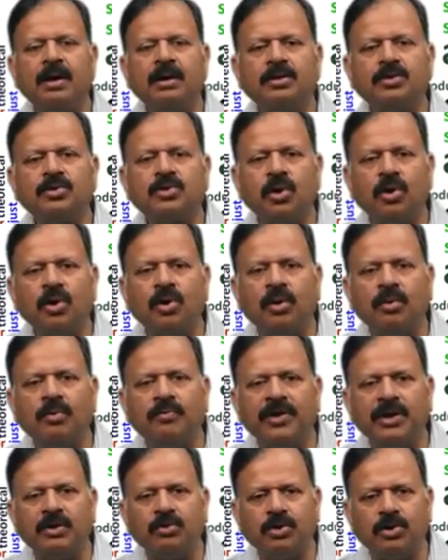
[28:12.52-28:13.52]
So,
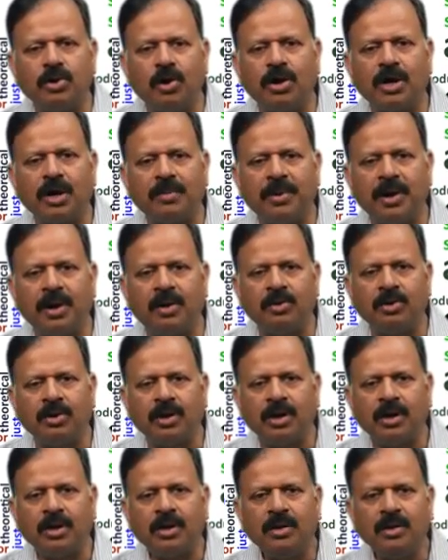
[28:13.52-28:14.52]
when we talk about
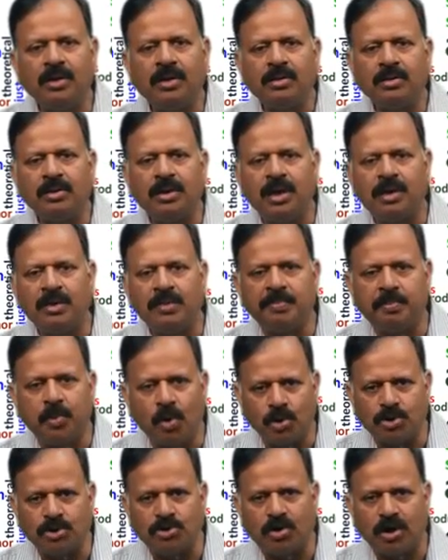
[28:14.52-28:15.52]
the
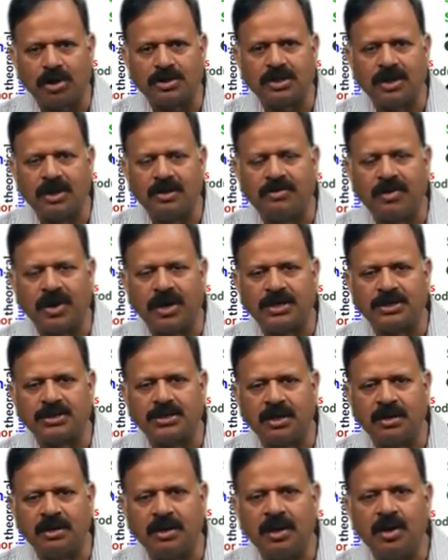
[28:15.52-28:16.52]
post-structural
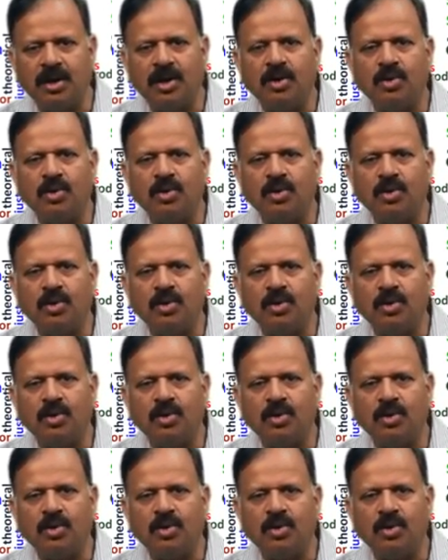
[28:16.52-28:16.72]
tradition,